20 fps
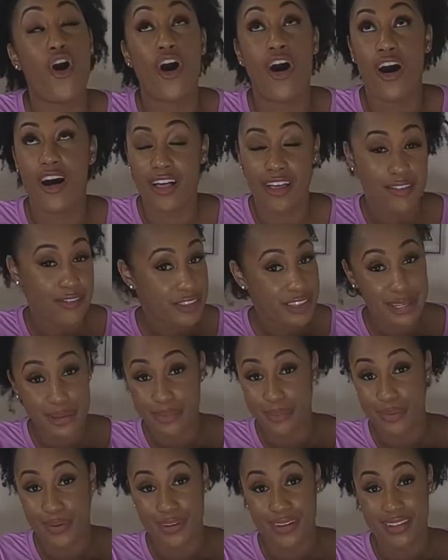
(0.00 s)
all of the
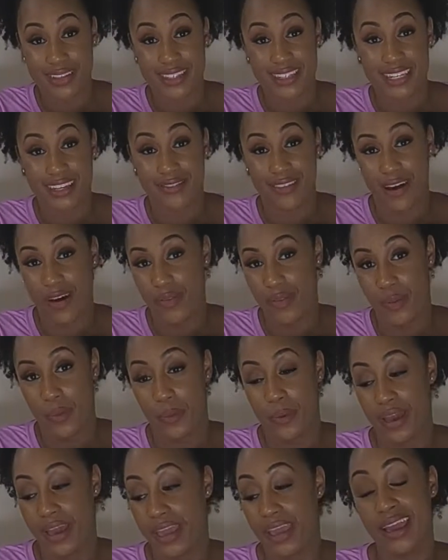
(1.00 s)
important stuff out the
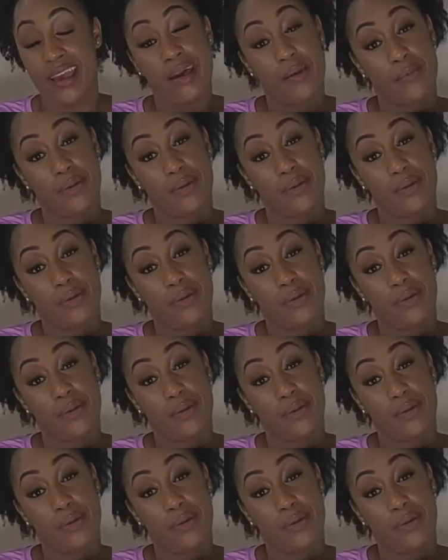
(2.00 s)
way,